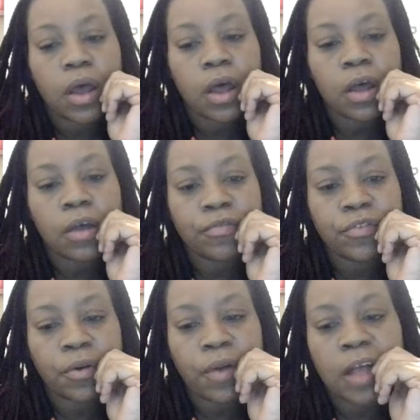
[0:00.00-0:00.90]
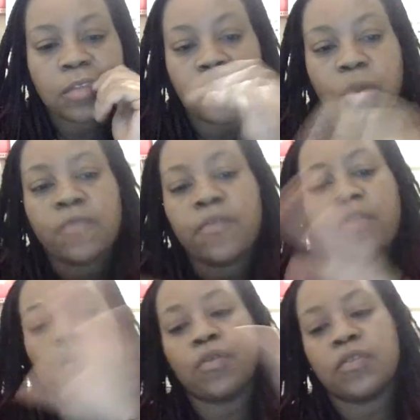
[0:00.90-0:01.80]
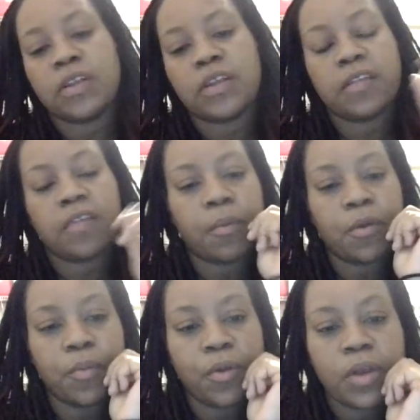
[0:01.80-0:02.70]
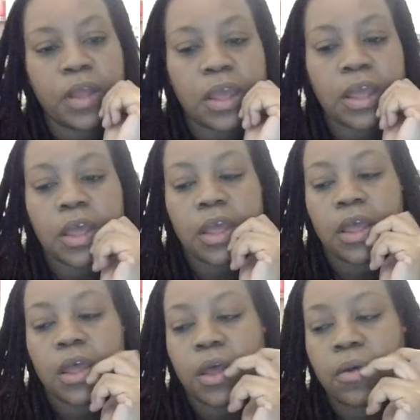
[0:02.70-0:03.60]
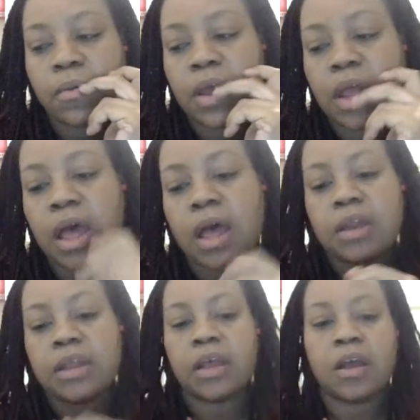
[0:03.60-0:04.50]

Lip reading: of General Hospital, and for those in the daytime community with Nika